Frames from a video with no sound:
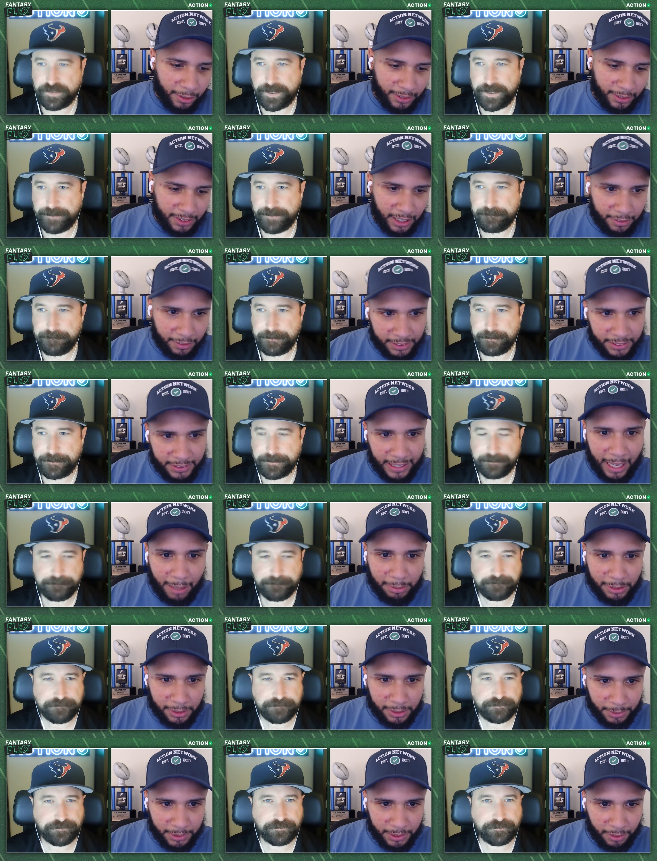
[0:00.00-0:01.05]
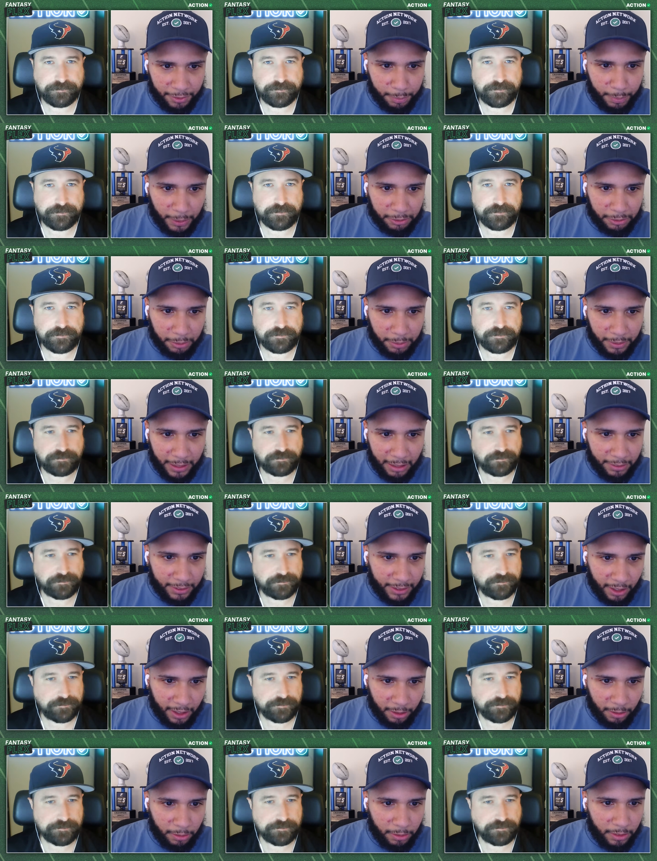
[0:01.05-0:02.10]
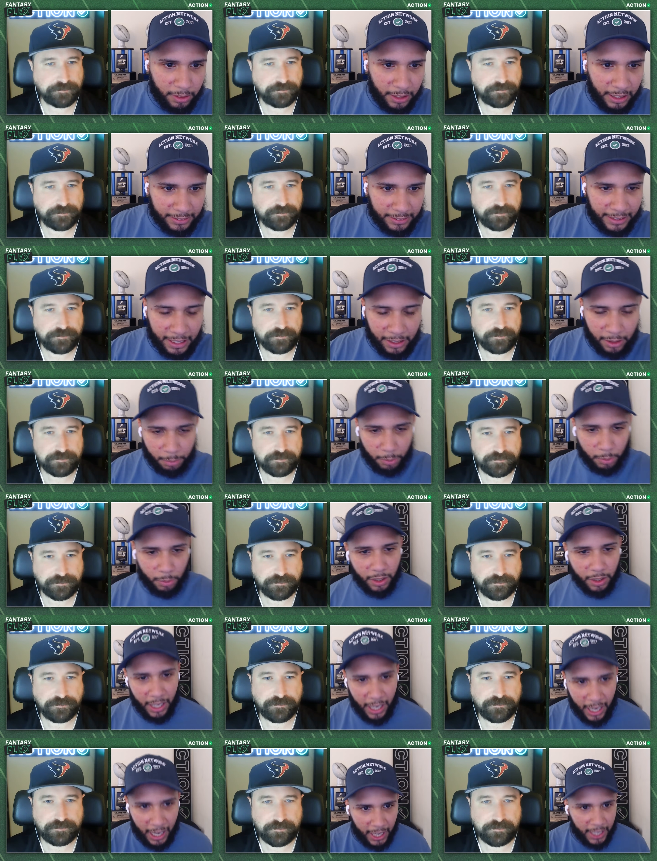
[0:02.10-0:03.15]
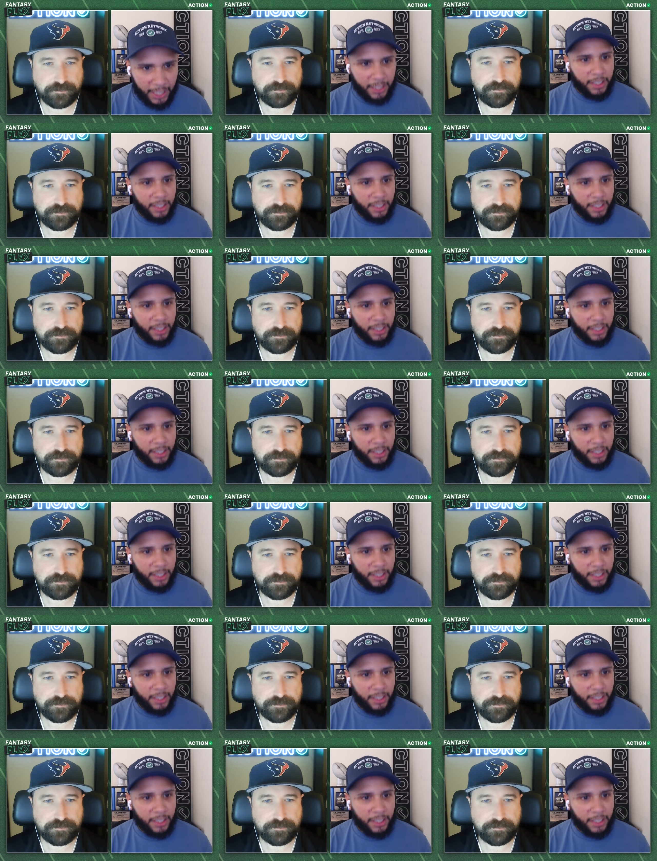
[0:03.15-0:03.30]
Speaker 1: yeah. has kind of established himself, especially without Dell, as that number one guy.